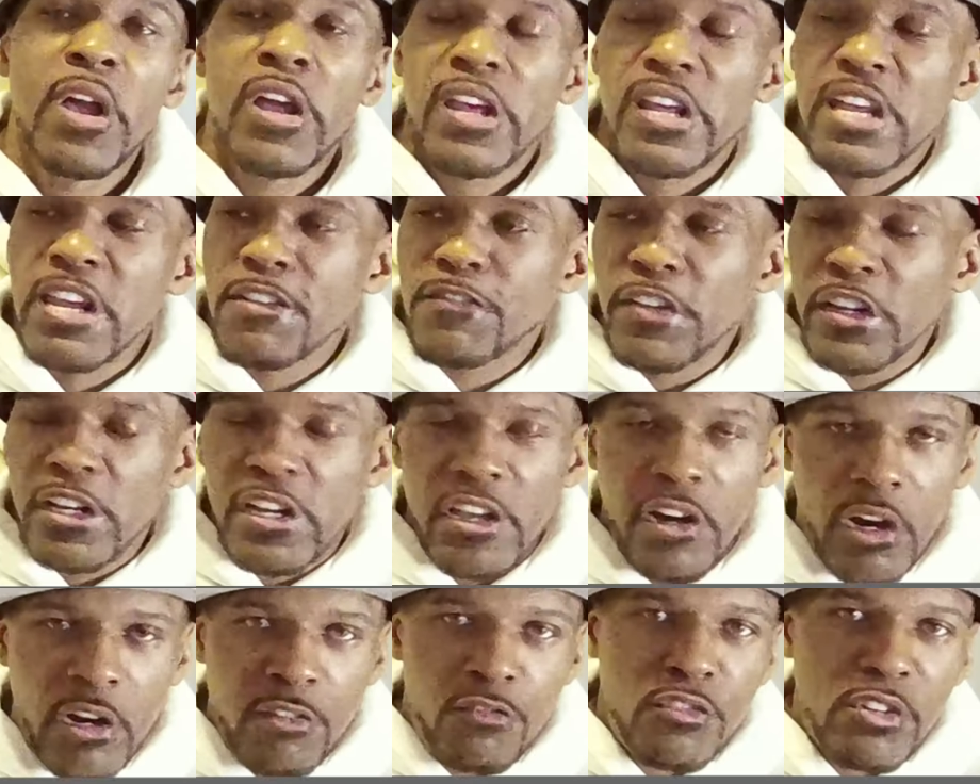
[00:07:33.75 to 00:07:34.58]
Even
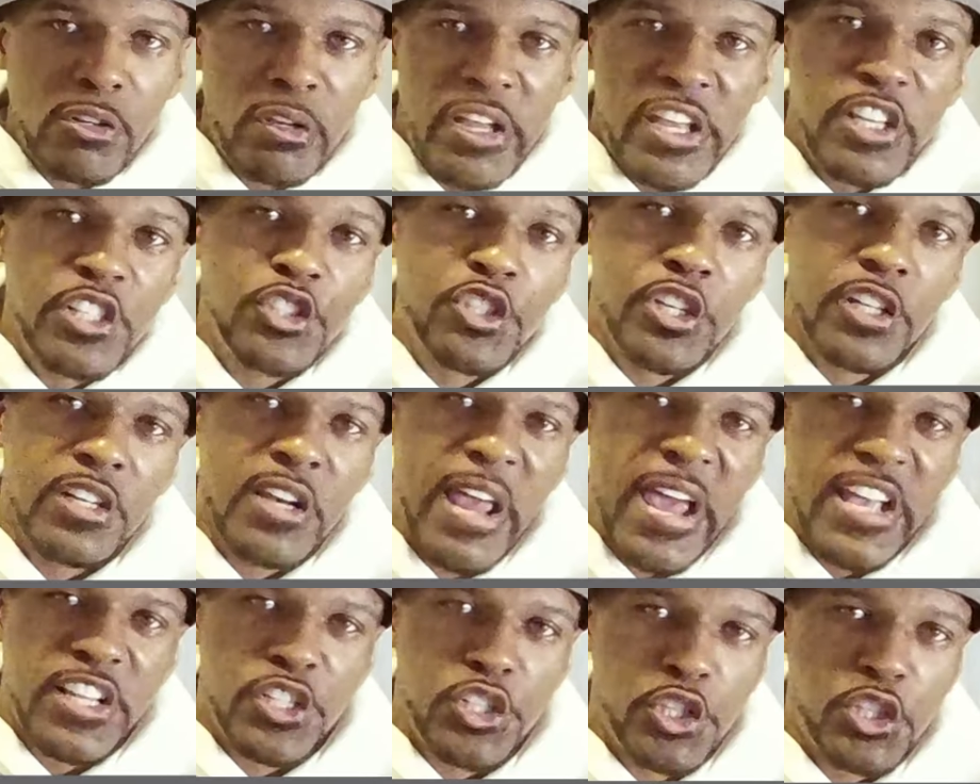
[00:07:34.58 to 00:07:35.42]
Unreal Engine
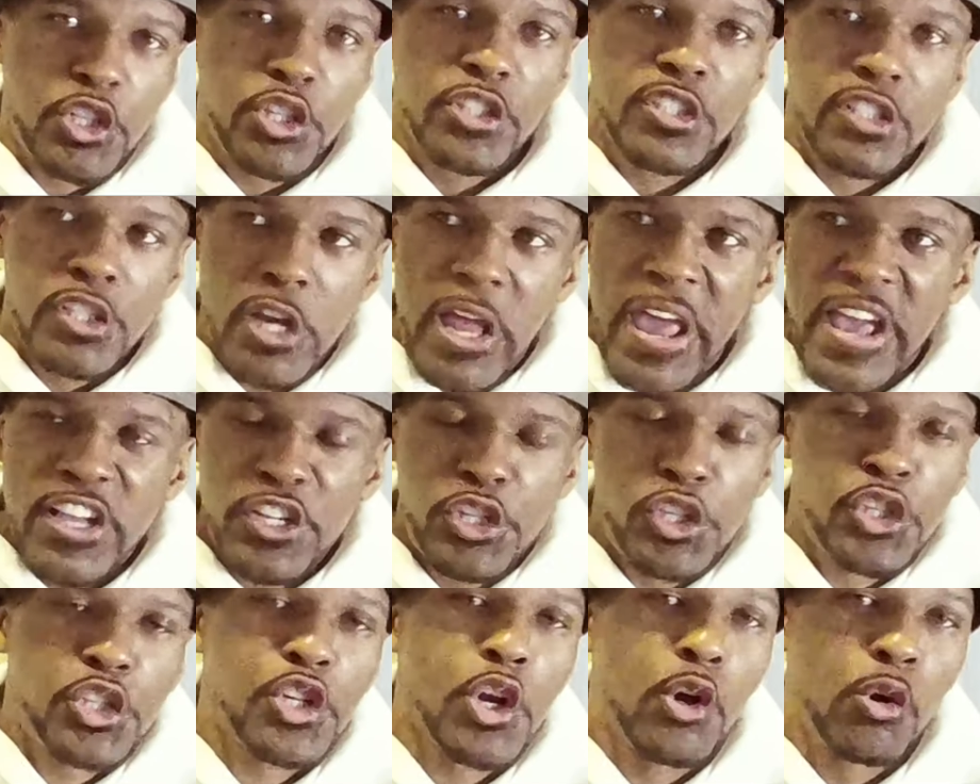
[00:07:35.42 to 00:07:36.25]
has sh- has
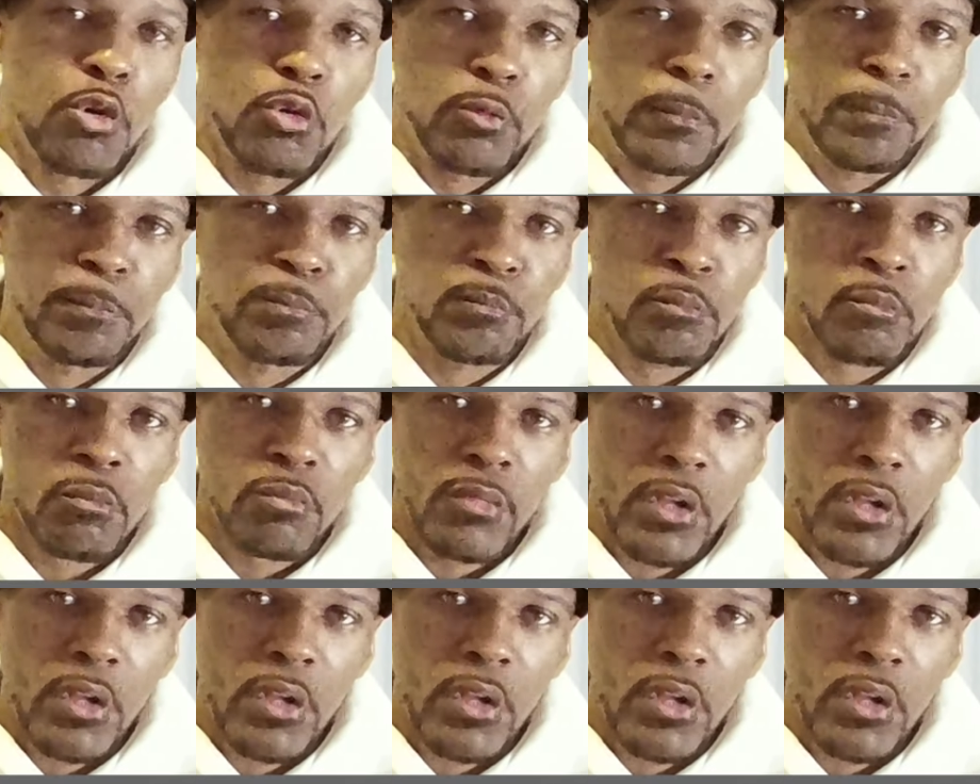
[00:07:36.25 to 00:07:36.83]
shown